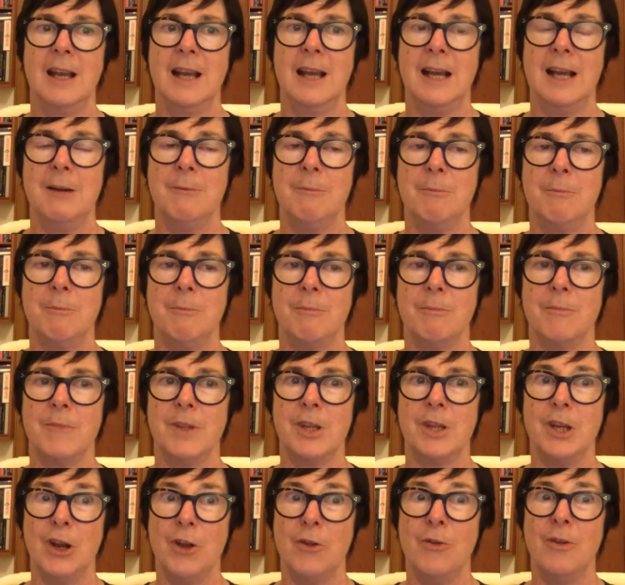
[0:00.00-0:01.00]
Um,
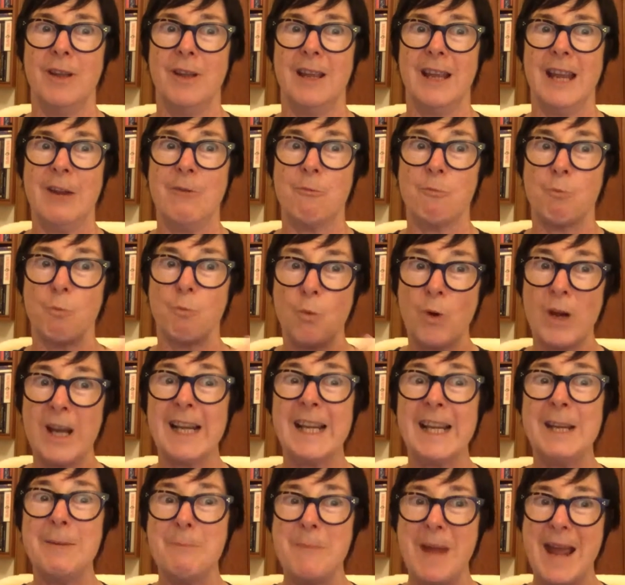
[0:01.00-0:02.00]
you know, it
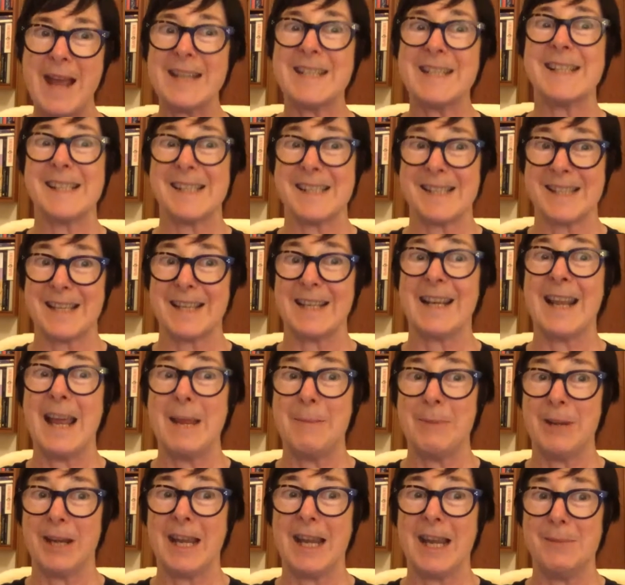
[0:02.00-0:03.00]
really matters that
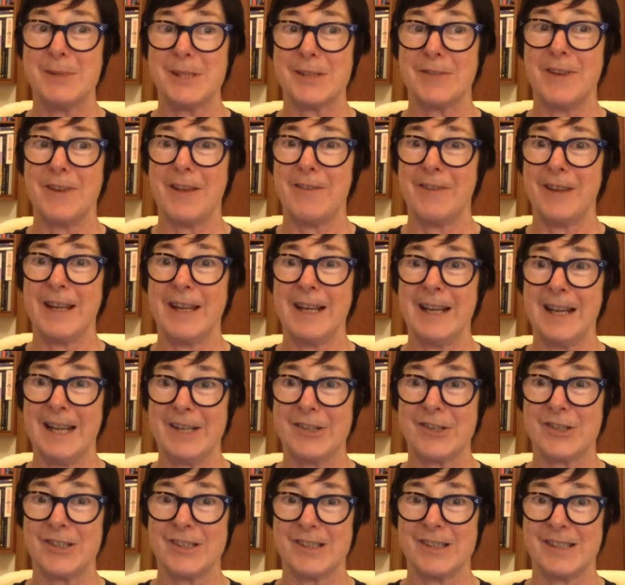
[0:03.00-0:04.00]
Labor keeps fluffing
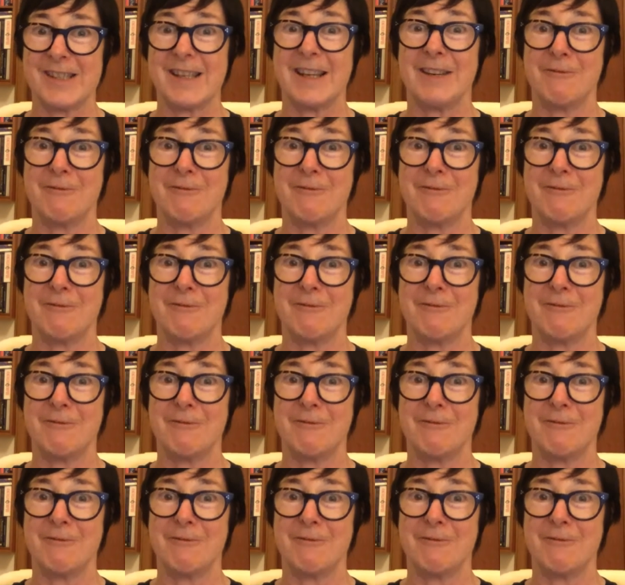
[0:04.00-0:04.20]
elections.